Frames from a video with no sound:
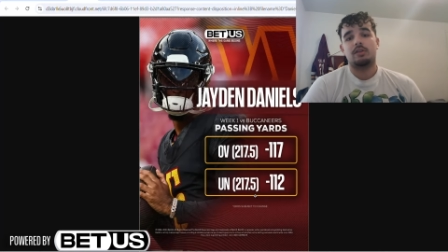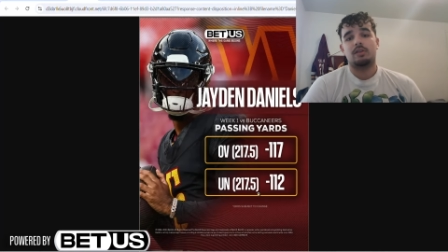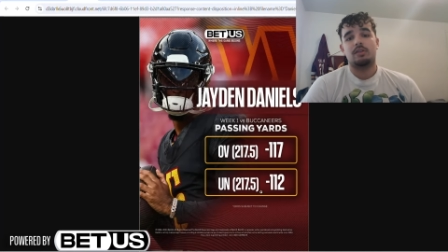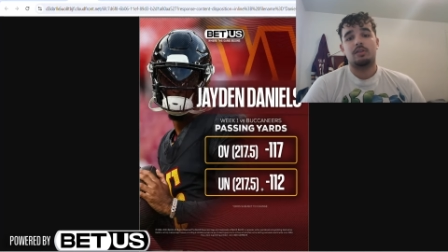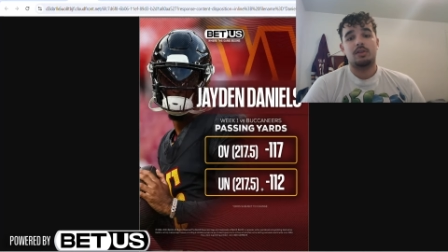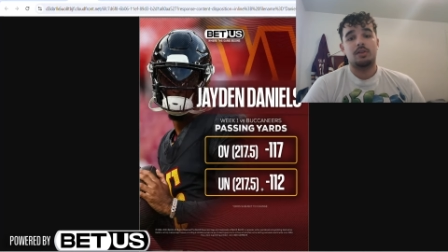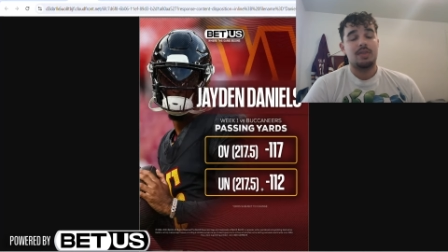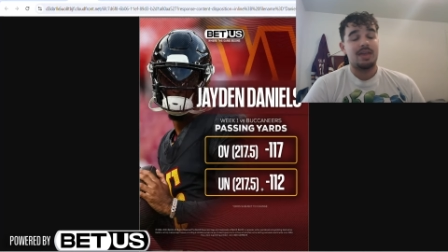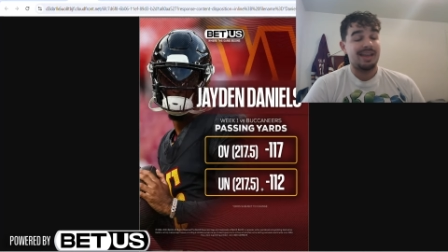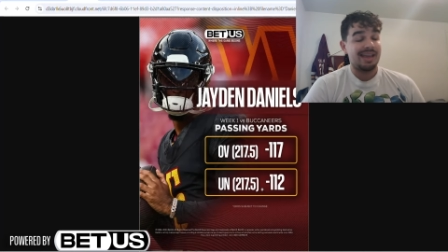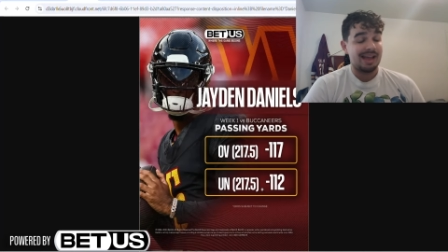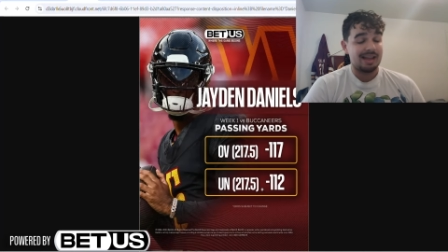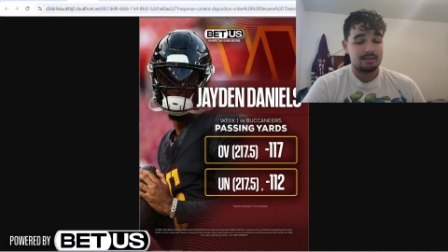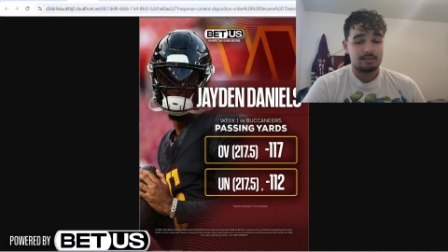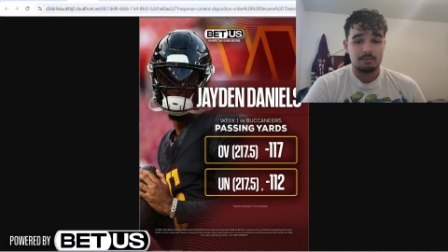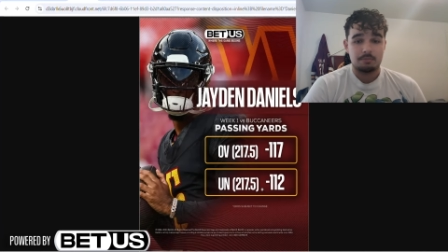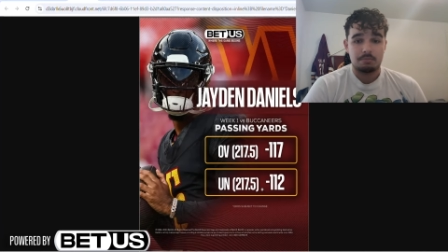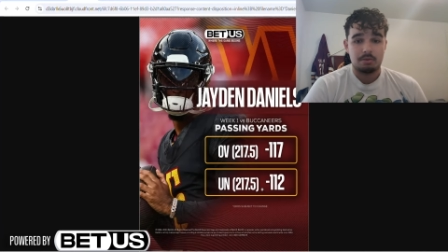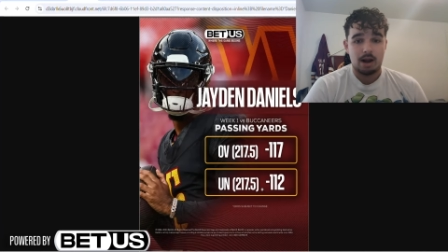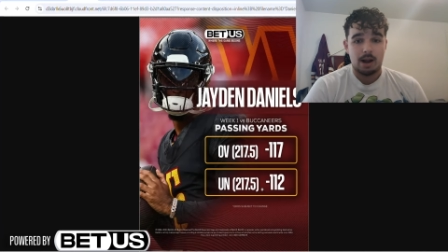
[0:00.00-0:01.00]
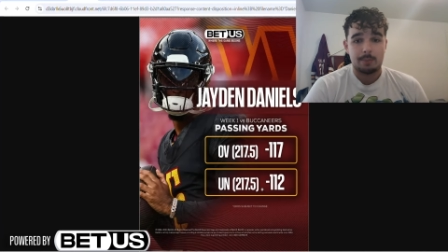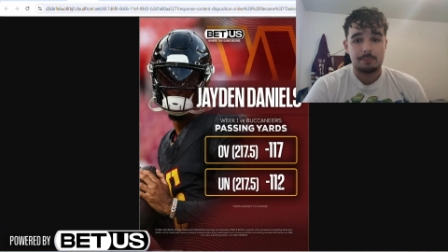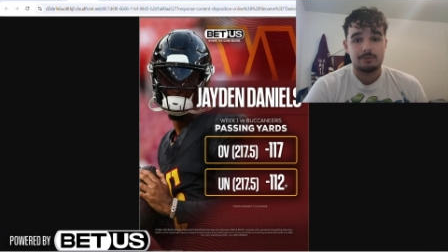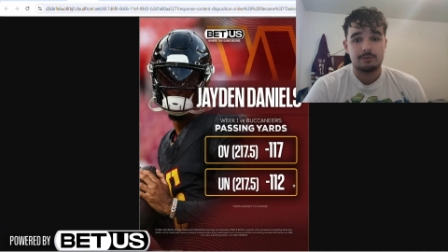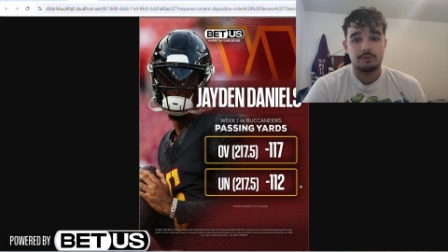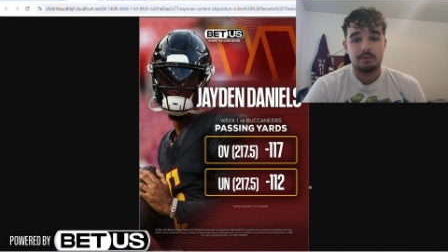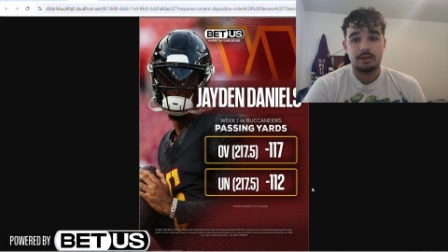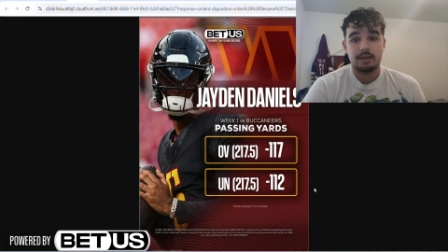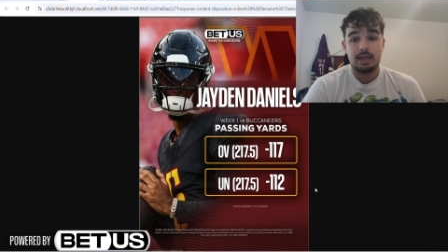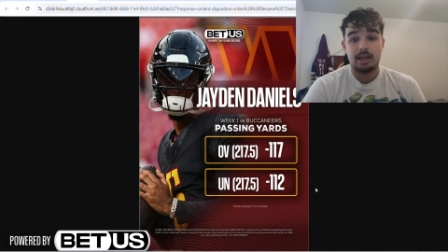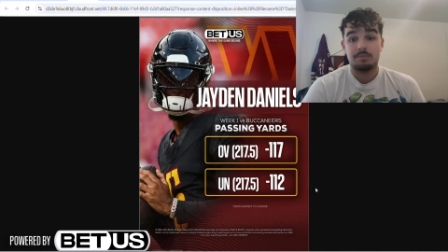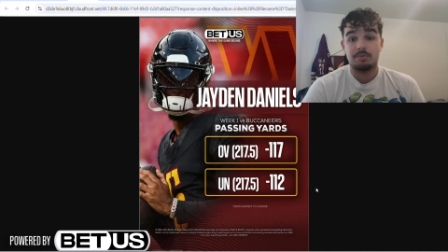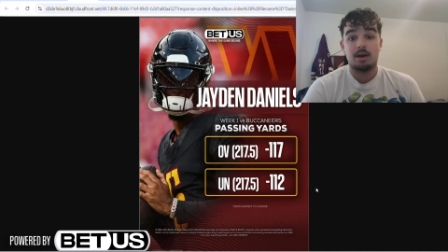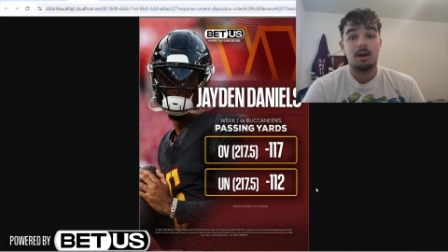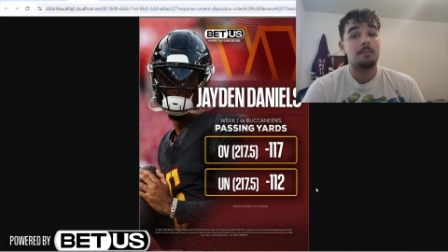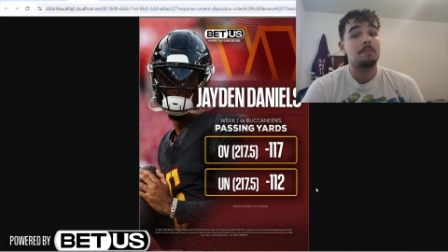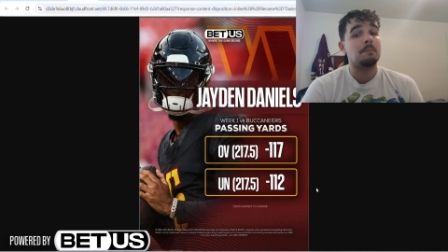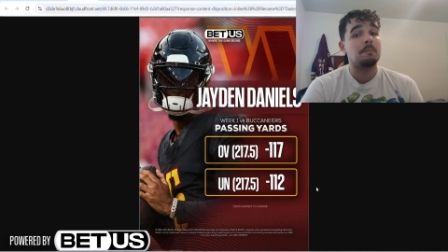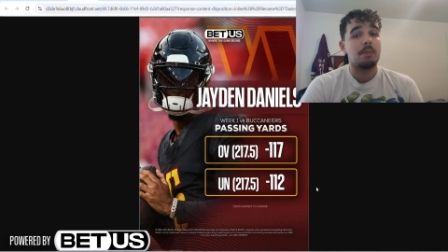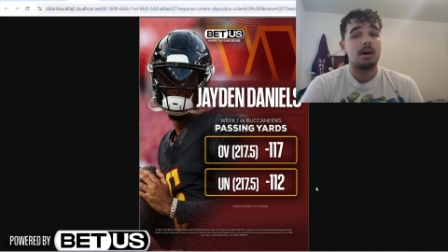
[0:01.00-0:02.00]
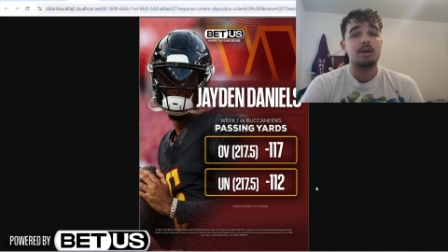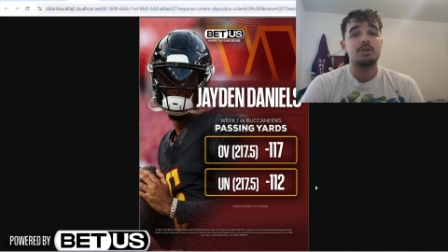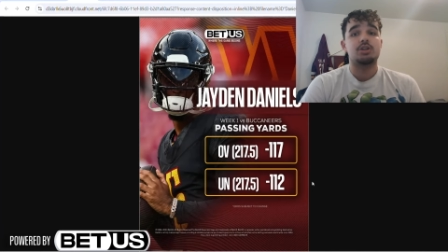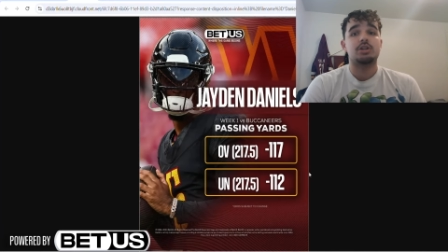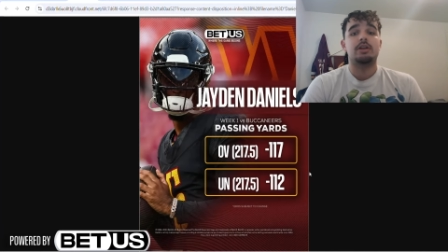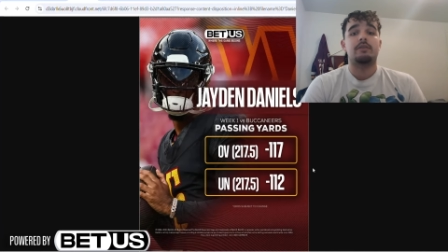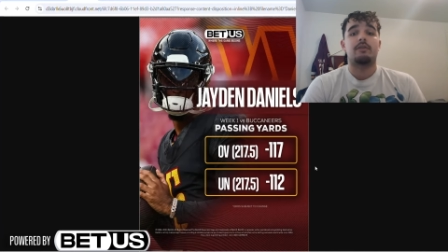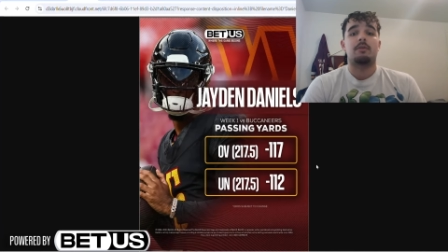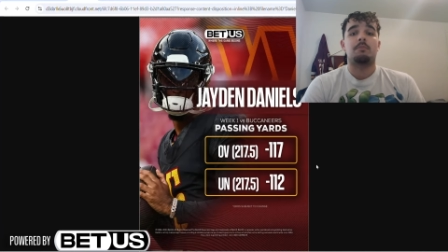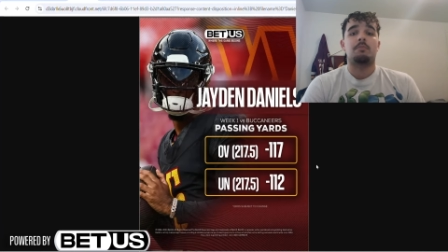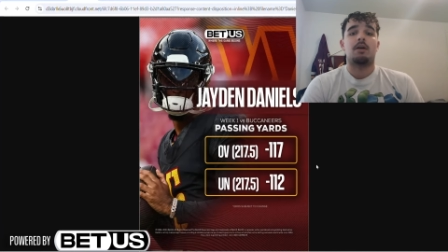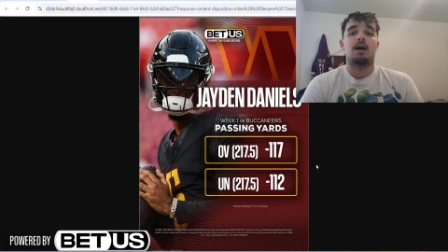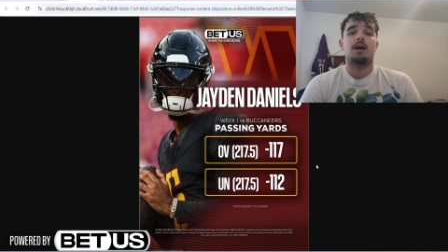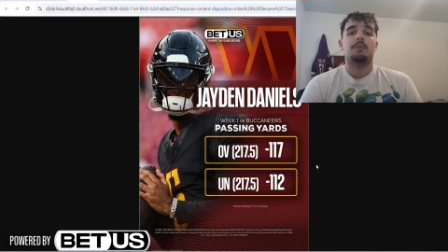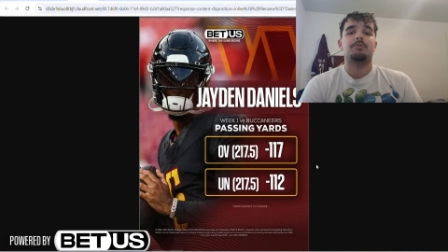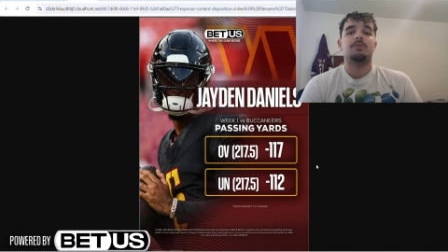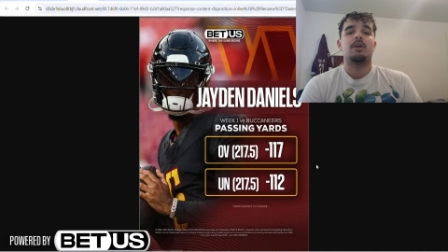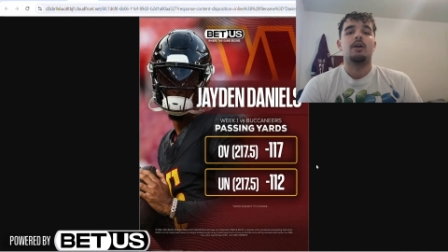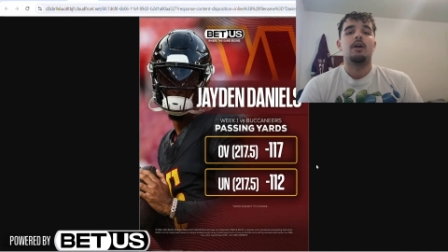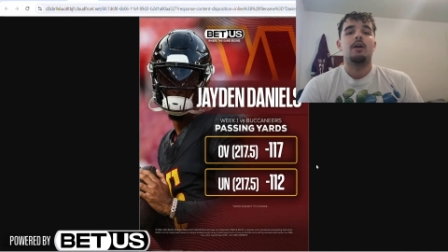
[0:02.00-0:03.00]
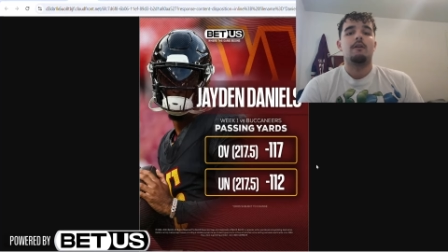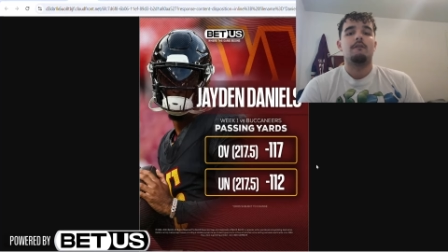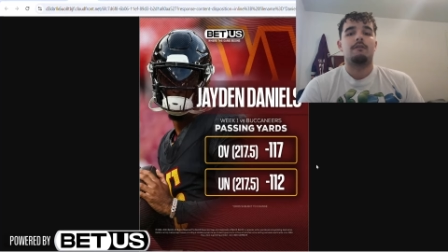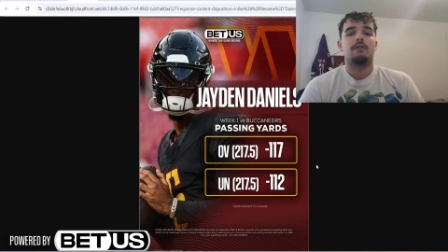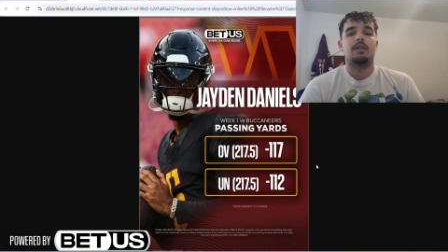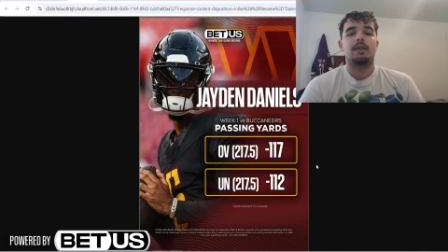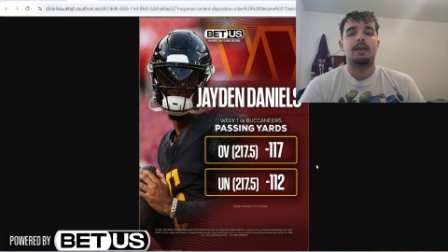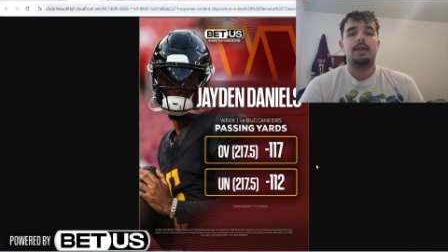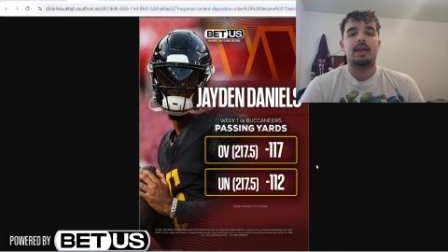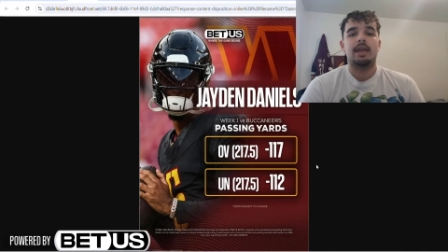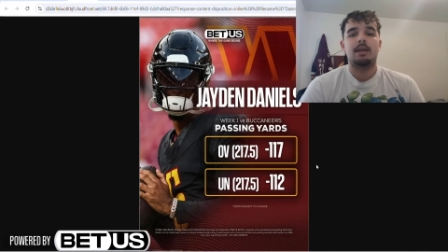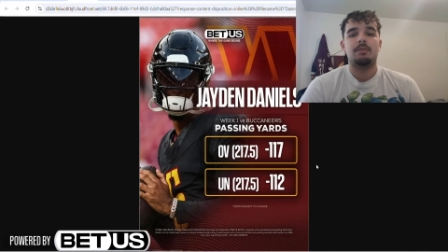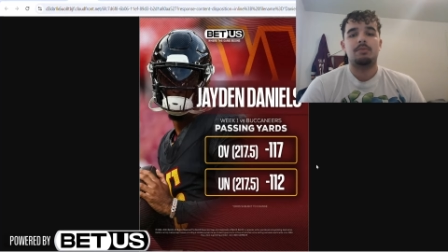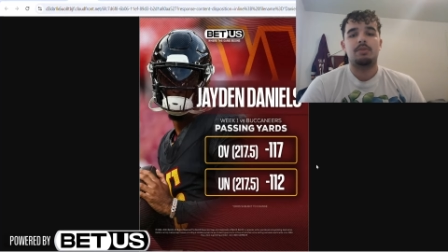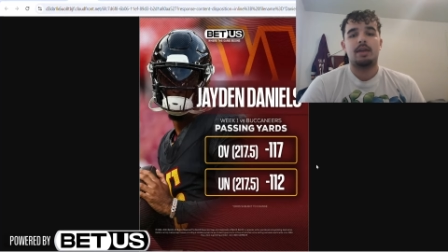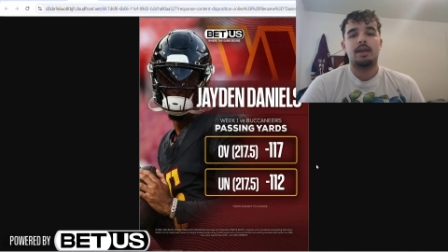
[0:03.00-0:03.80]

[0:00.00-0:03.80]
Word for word: And they got some props for the games, a bunch of different props for the games.